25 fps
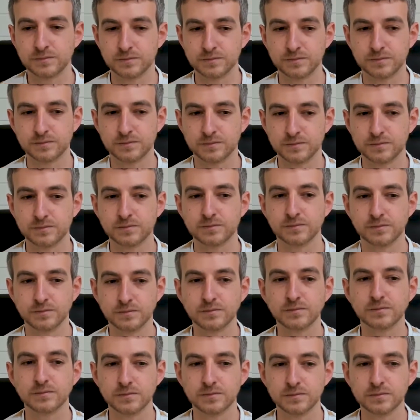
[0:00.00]

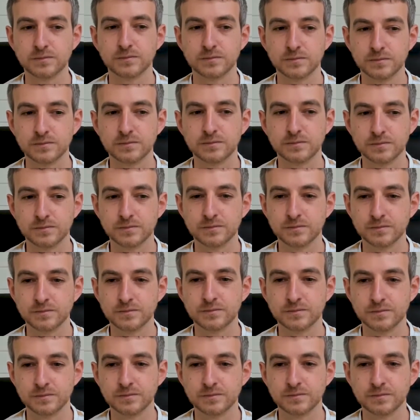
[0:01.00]

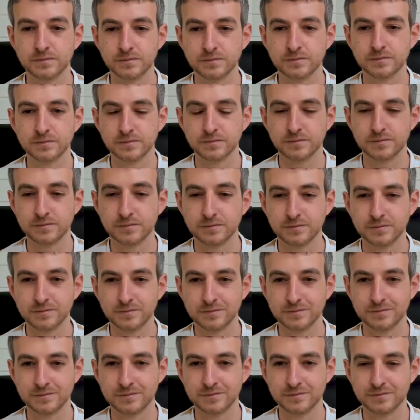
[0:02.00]

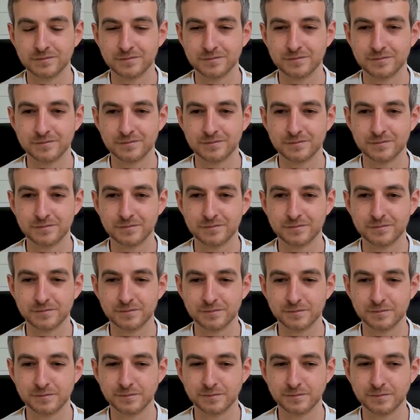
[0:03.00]

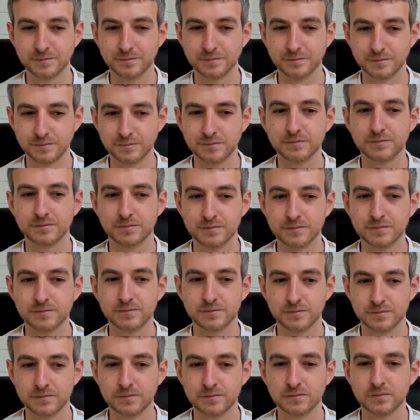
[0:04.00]

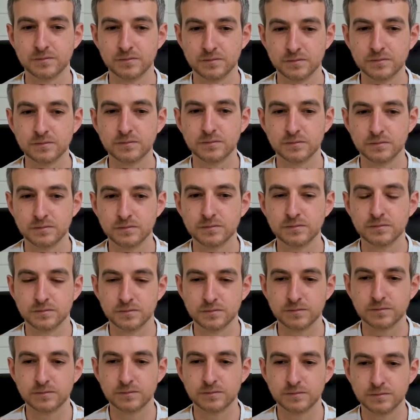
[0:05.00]

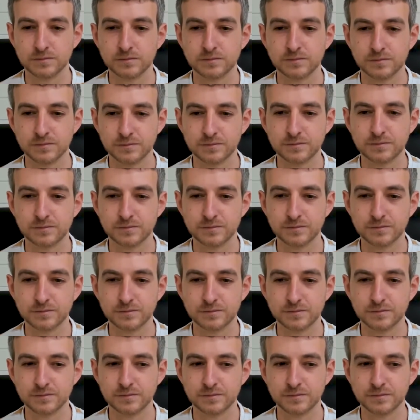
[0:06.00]

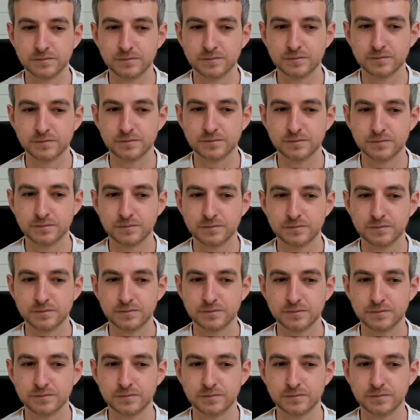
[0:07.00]
[no speech]